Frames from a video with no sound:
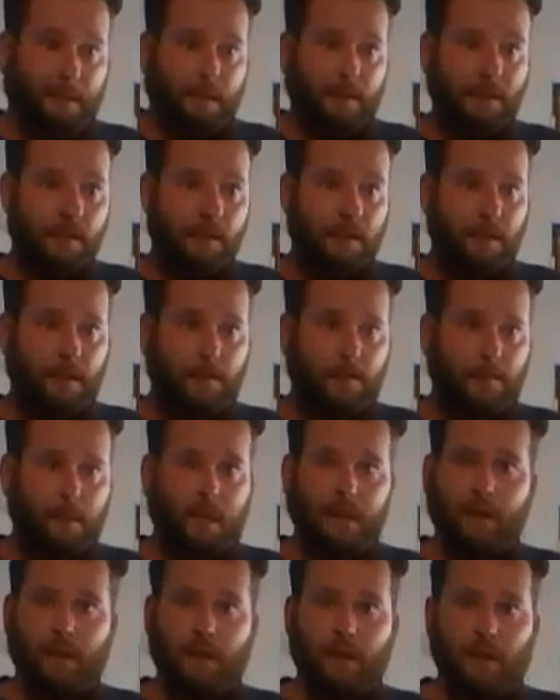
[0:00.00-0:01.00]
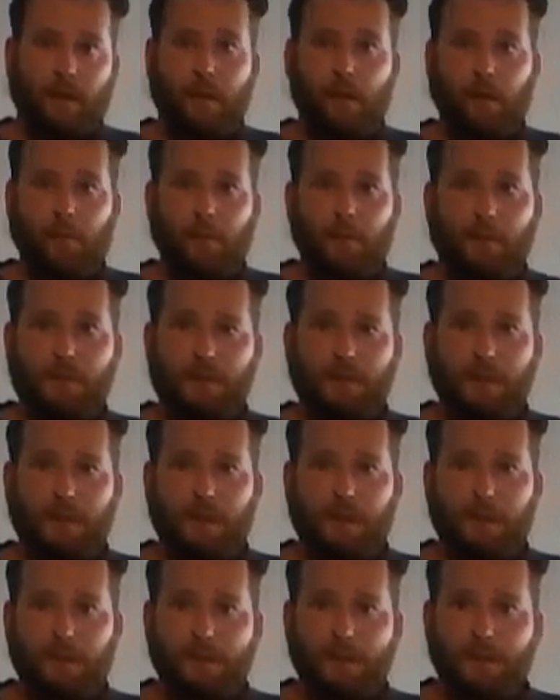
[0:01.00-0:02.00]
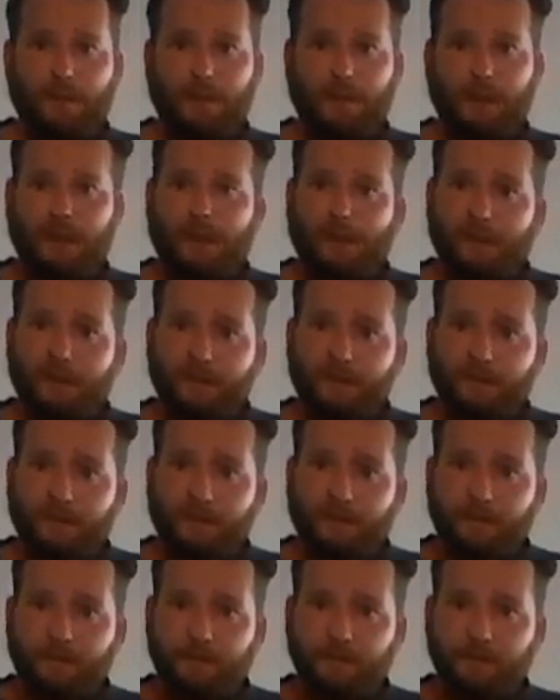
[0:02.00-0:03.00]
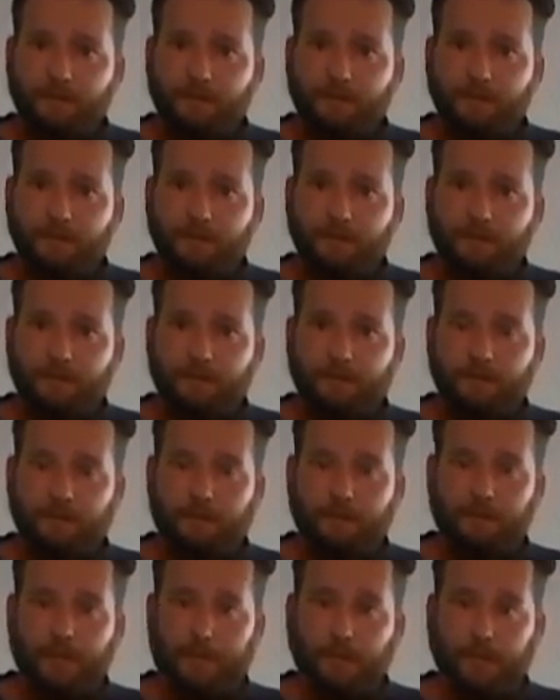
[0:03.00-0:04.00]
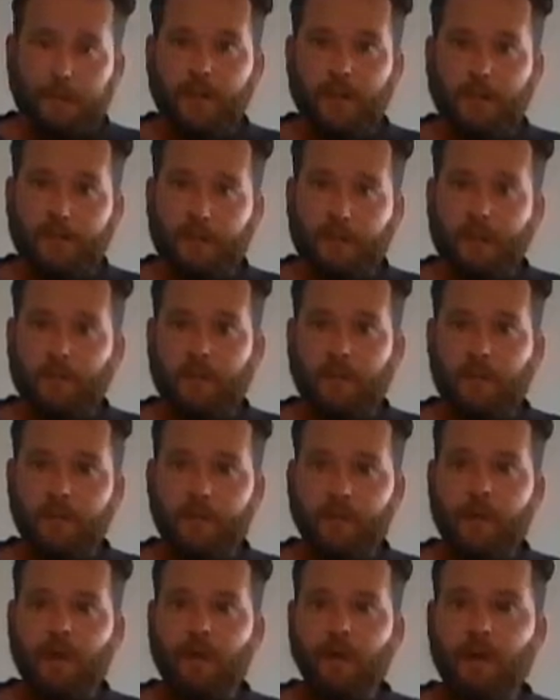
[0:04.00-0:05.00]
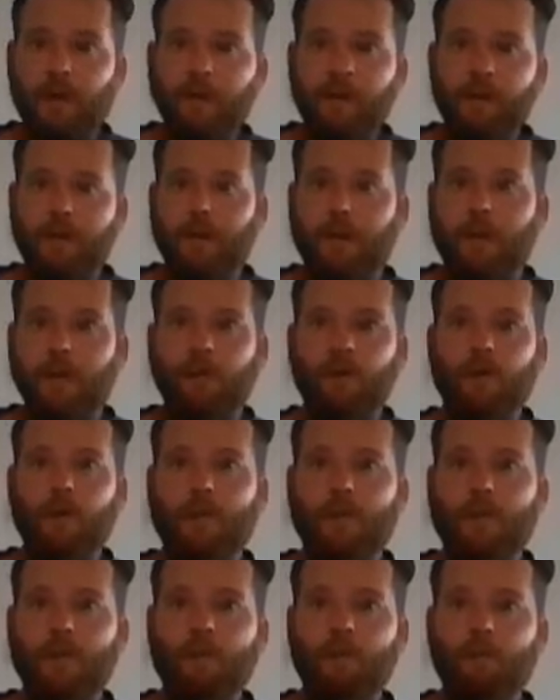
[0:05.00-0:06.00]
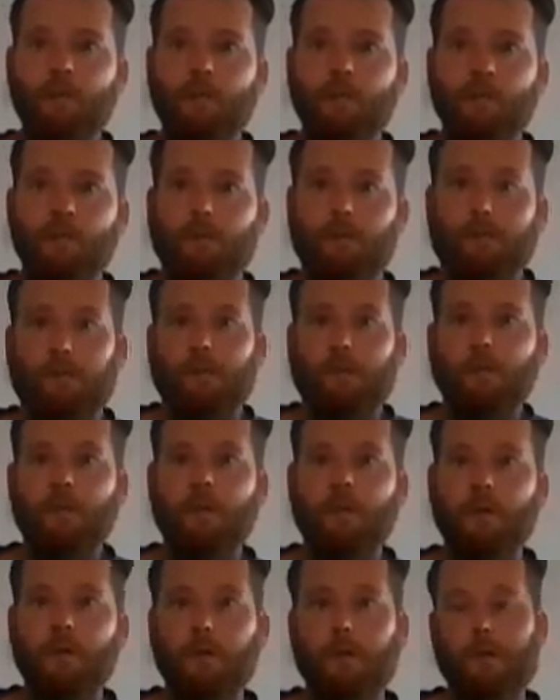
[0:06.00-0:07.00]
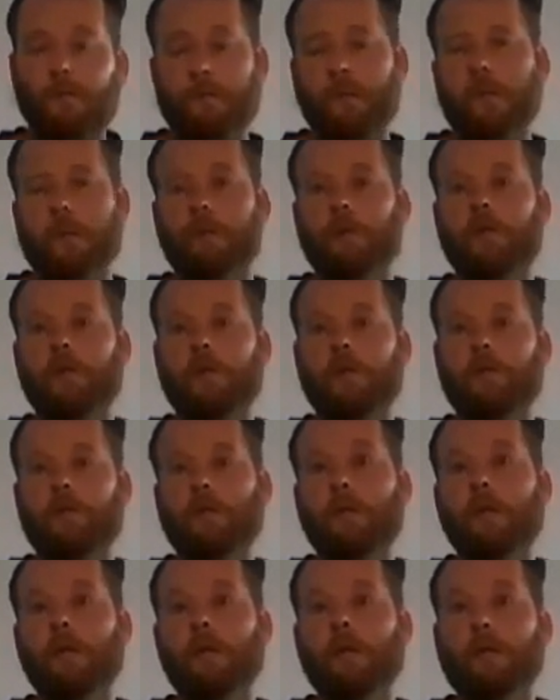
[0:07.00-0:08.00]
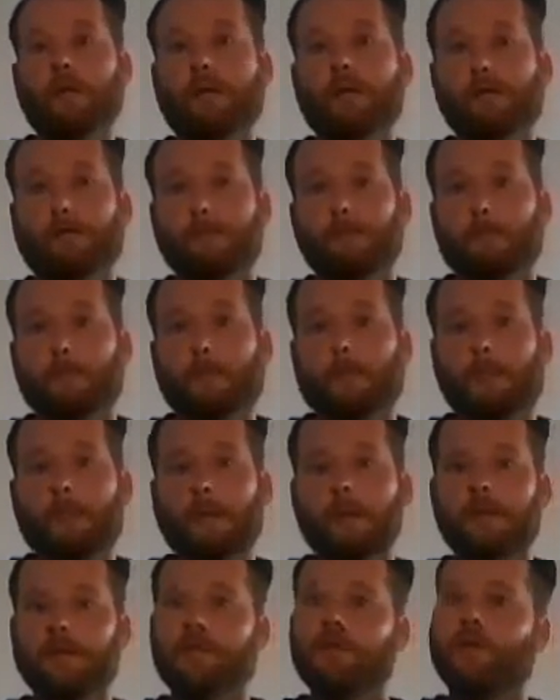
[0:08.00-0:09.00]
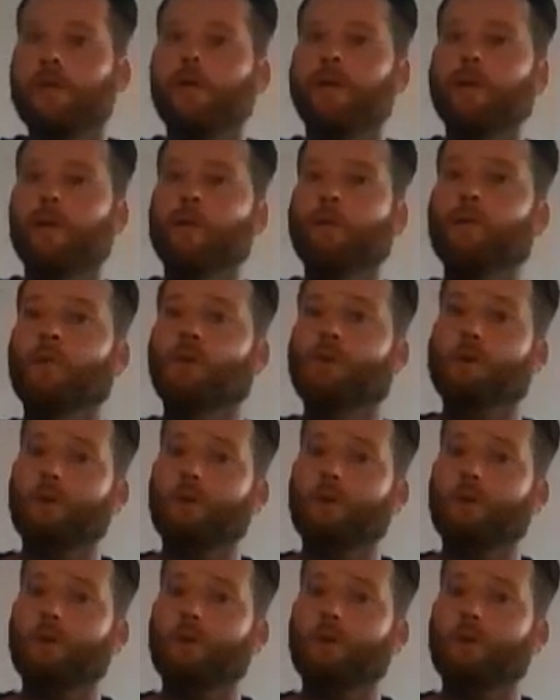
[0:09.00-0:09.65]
are 99% empty space. Science tells us straight out. So, I mean, I'm 99% not even here. So,